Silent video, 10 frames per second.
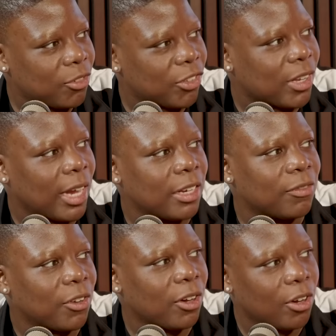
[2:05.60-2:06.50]
just kind
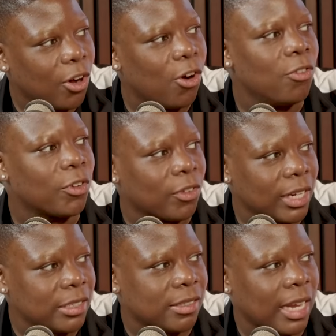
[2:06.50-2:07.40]
of
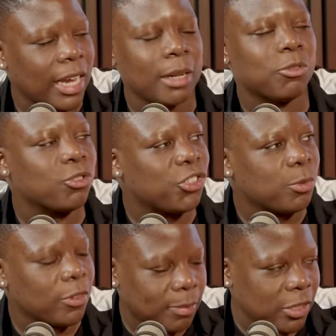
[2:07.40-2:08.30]
overrides that. And I'm sure she
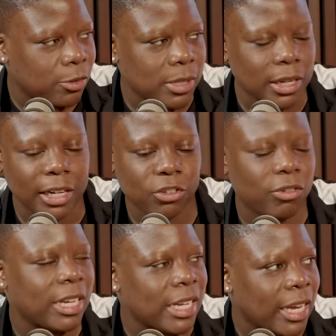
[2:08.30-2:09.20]
would have been doing like
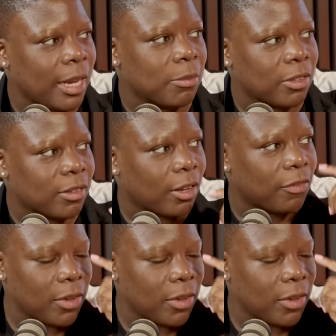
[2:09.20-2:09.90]
training games and stuff